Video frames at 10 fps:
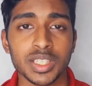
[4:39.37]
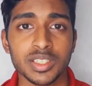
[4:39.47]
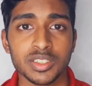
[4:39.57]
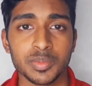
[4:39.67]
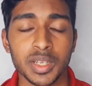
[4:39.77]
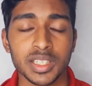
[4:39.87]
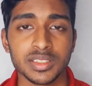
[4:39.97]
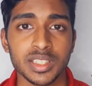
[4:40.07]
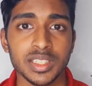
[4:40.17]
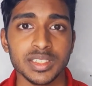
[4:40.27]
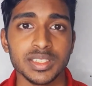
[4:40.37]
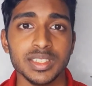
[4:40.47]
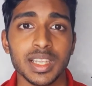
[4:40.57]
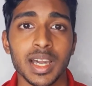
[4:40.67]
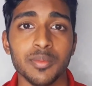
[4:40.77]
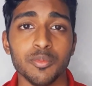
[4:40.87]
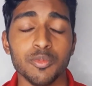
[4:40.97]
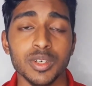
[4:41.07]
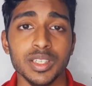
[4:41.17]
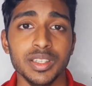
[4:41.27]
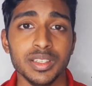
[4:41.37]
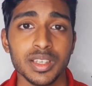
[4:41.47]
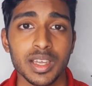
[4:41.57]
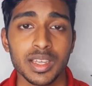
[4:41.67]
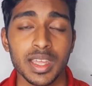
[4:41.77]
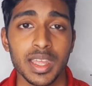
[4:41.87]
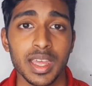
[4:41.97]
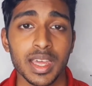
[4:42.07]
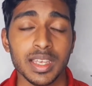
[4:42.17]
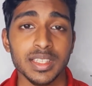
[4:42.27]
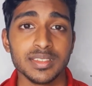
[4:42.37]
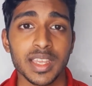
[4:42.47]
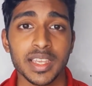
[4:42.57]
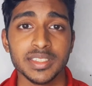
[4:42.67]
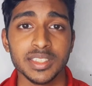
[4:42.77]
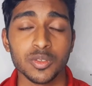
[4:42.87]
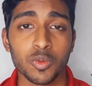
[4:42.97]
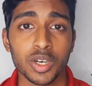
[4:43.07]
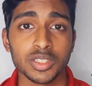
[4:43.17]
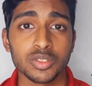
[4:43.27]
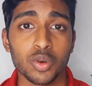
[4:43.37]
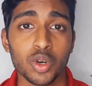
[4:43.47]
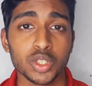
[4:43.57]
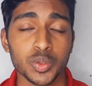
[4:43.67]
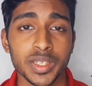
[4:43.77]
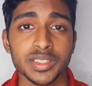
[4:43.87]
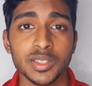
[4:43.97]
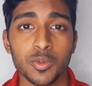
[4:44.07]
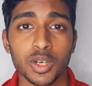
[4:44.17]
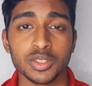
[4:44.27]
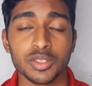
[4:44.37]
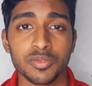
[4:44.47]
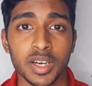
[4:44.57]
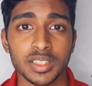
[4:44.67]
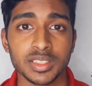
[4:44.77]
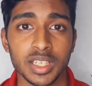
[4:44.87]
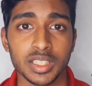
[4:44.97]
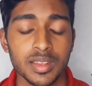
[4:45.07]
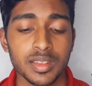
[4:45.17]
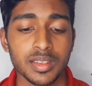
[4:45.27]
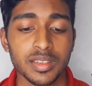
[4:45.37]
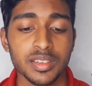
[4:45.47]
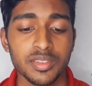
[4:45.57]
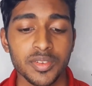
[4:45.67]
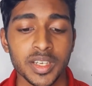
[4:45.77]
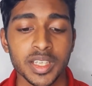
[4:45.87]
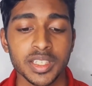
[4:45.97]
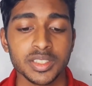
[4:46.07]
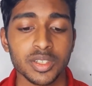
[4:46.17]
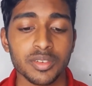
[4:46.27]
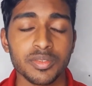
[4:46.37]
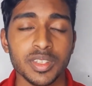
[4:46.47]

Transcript: at this price range come with at least 18 watts or 20 watts of fast charging. This variation of